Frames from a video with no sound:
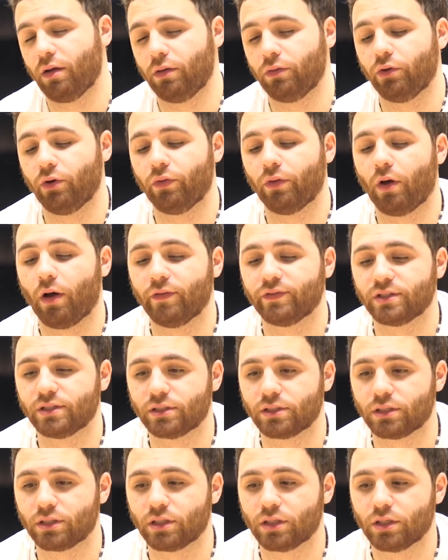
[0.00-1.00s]
during the off
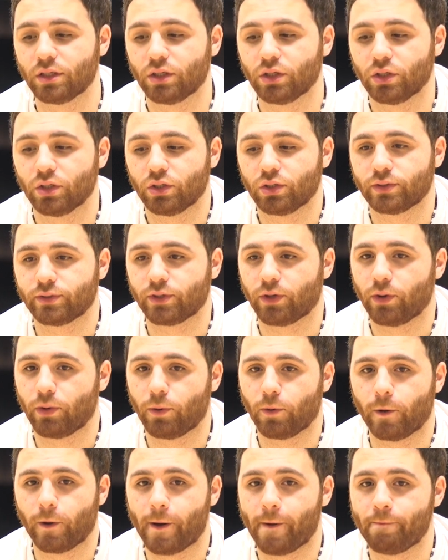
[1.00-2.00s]
season.
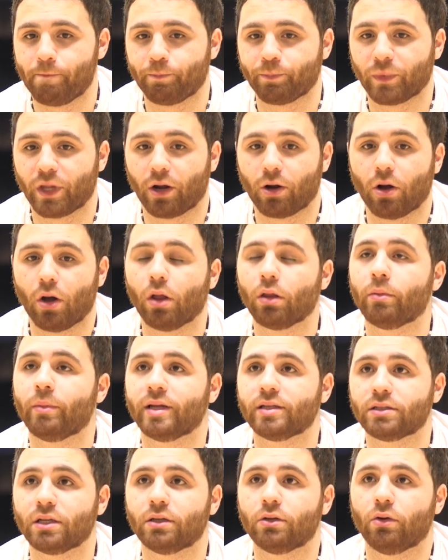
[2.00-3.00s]
So I called him.
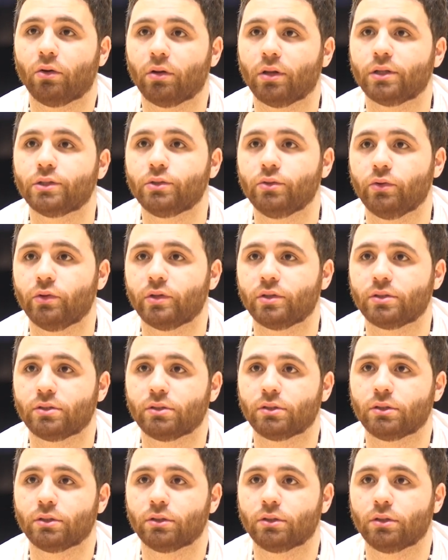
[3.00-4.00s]
I said, you know, let's do this.